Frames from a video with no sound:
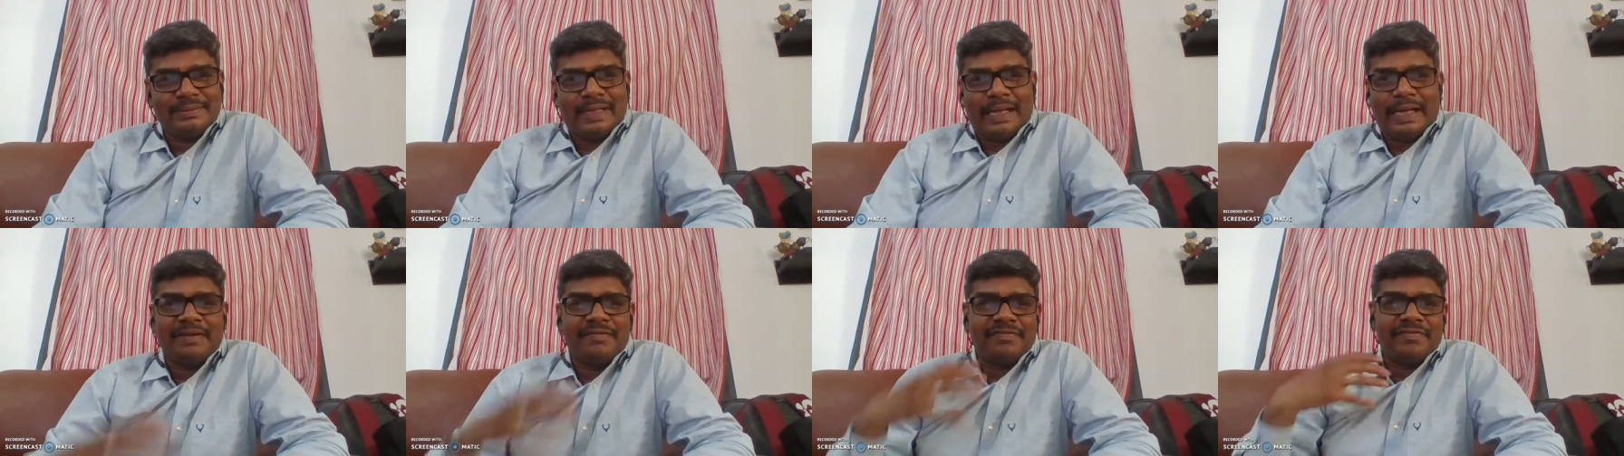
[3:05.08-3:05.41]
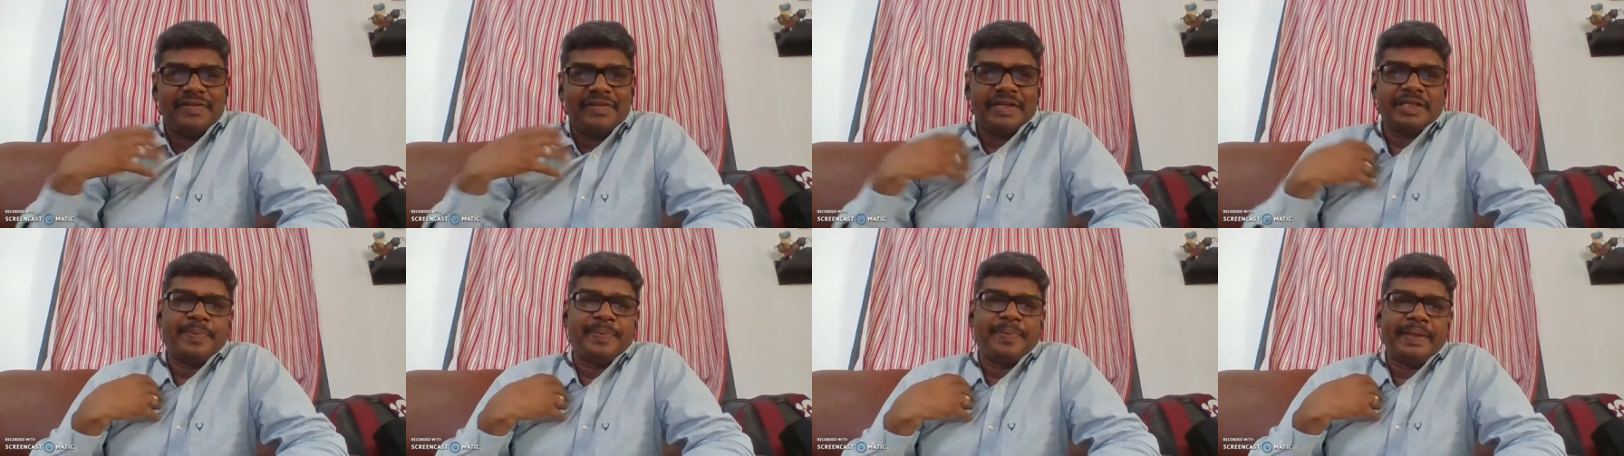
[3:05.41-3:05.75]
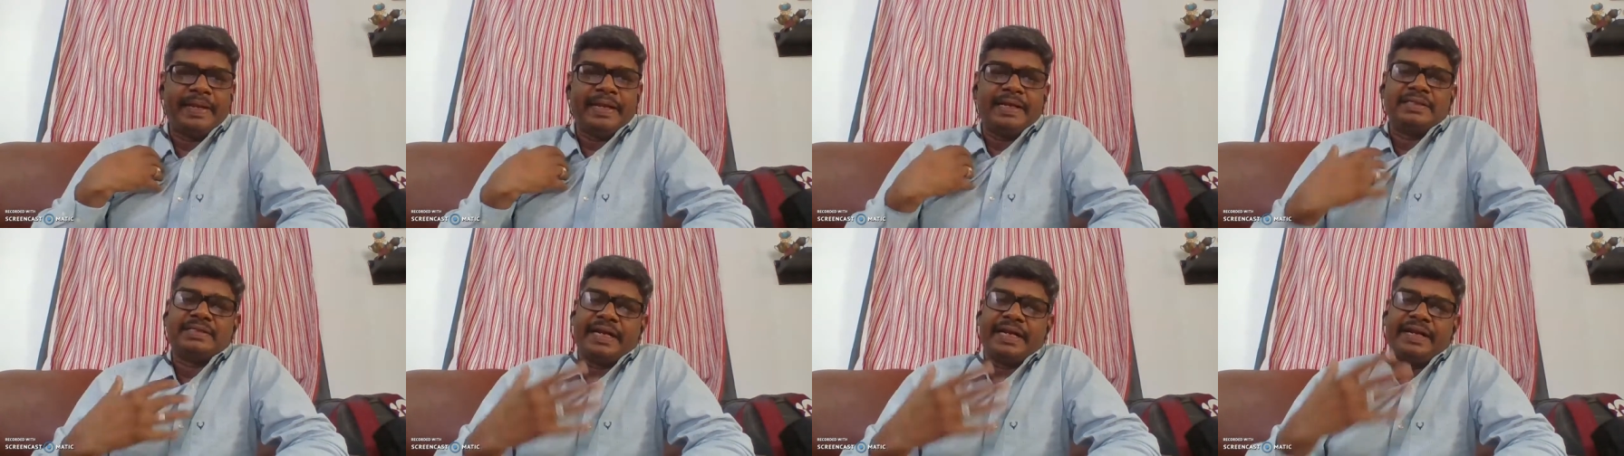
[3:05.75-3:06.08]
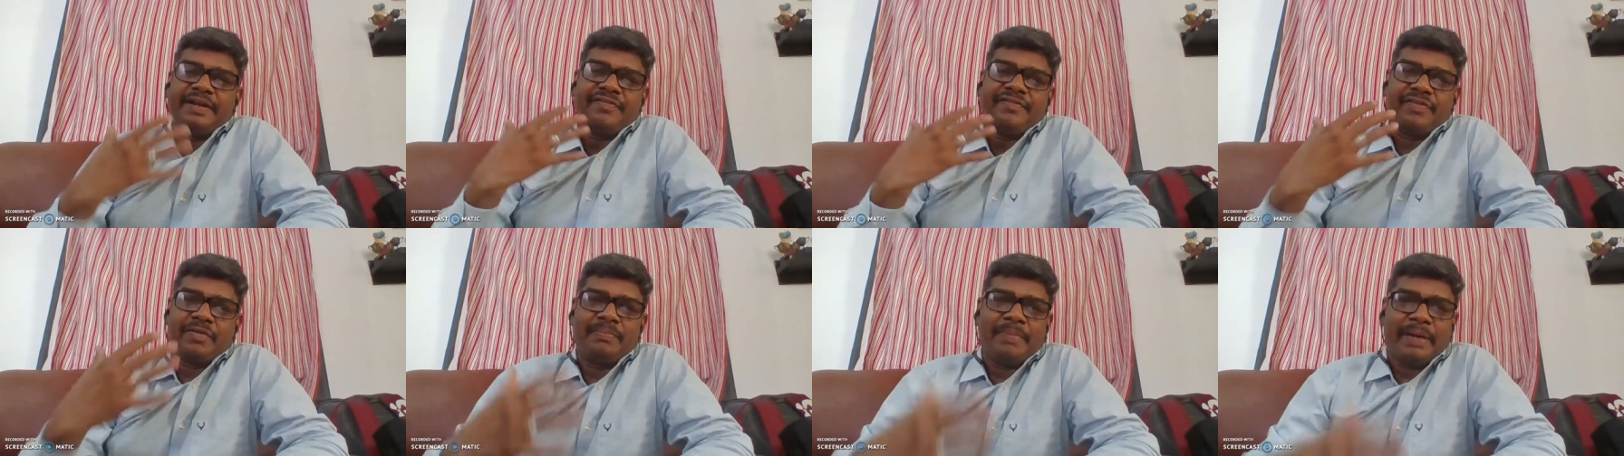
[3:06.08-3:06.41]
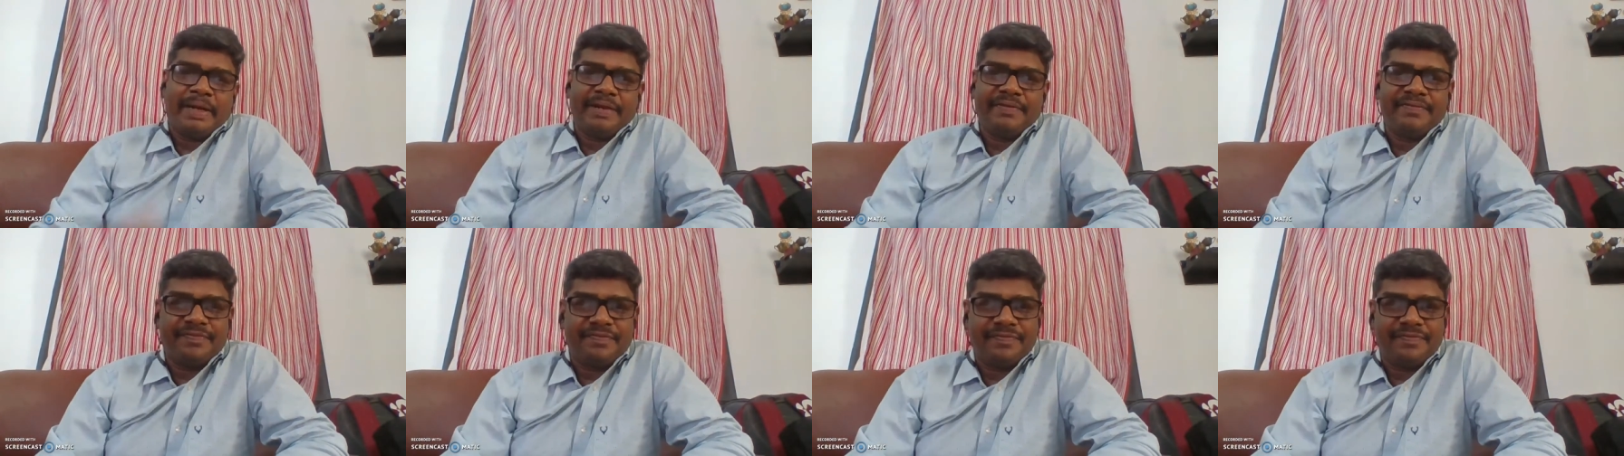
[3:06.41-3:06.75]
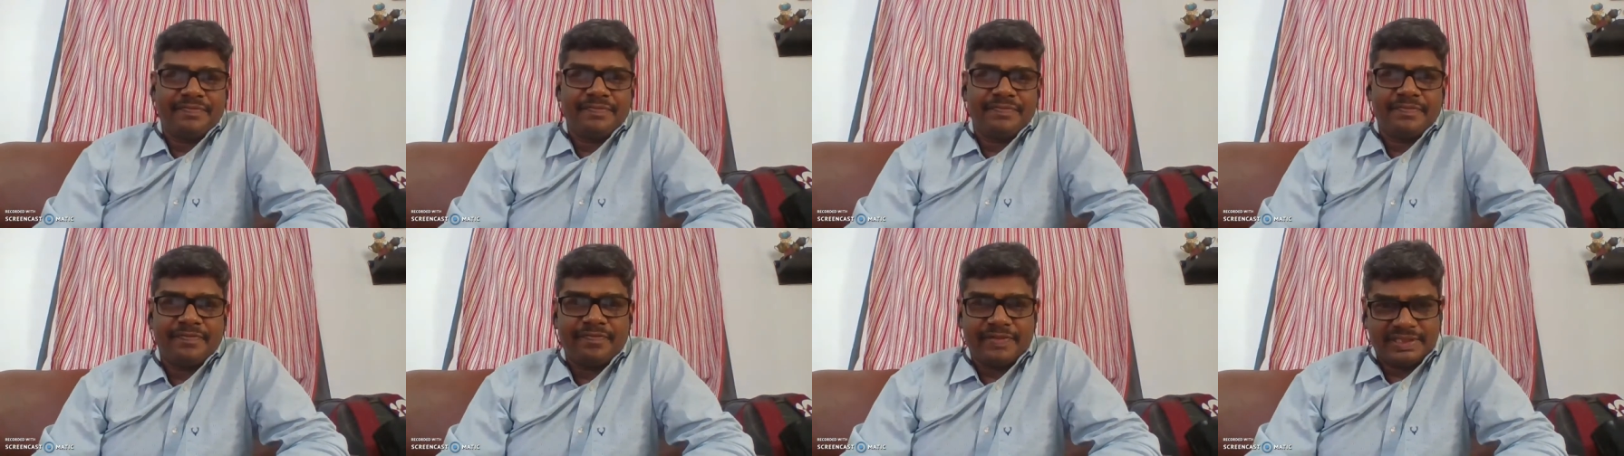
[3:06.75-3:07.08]
I have experience right from my
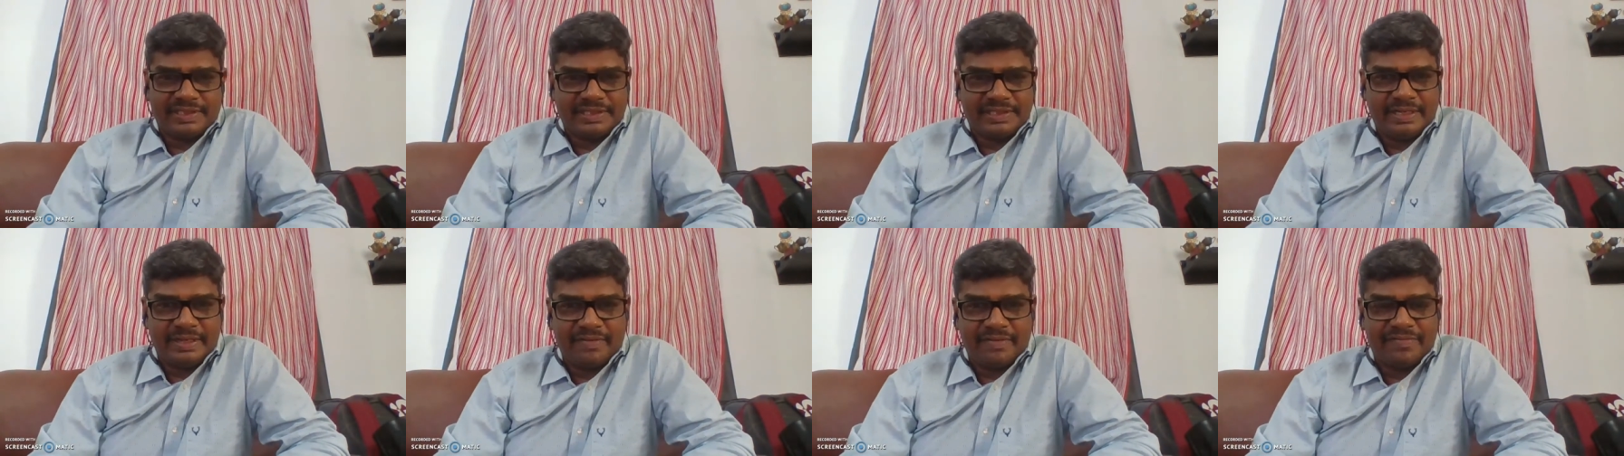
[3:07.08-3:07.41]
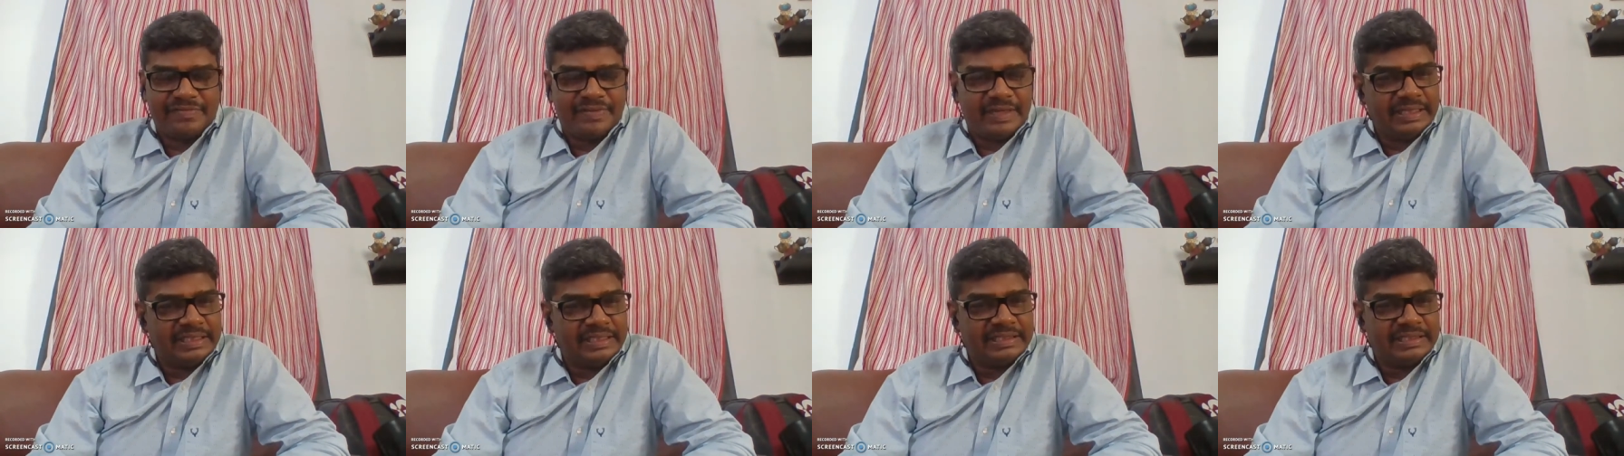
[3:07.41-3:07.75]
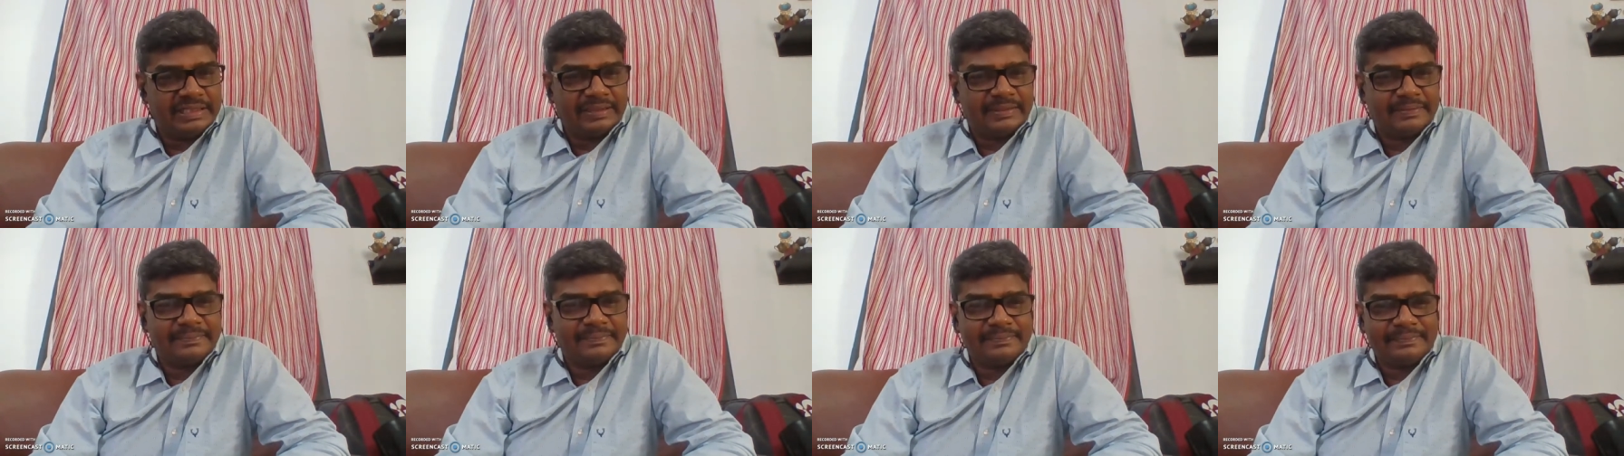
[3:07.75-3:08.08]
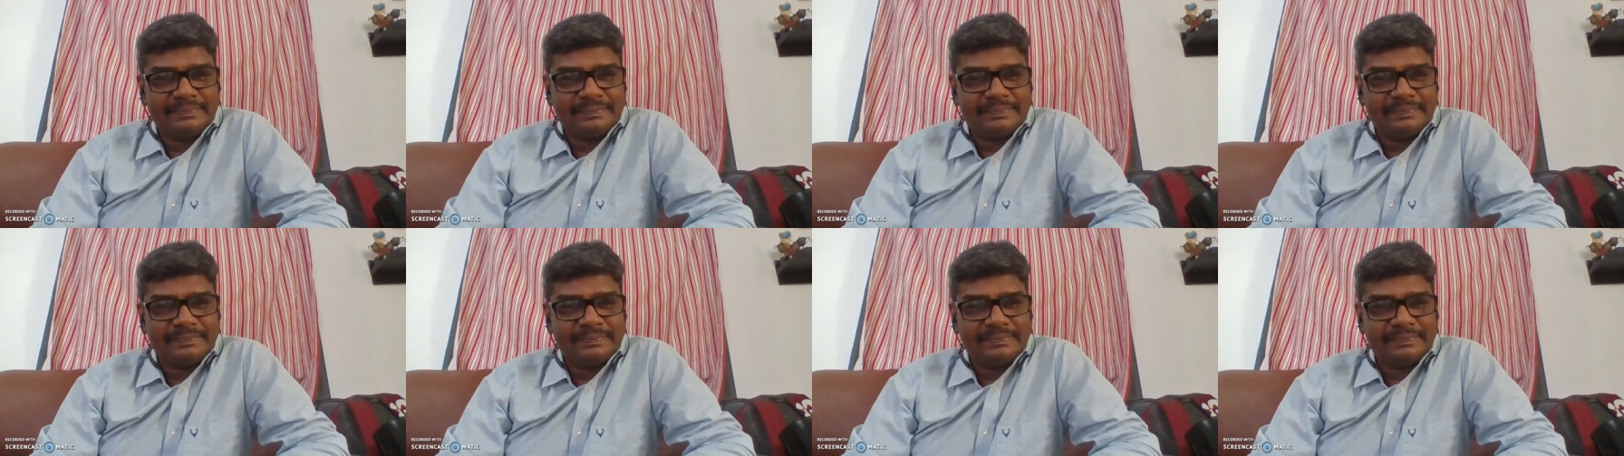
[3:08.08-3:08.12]
first year of teaching.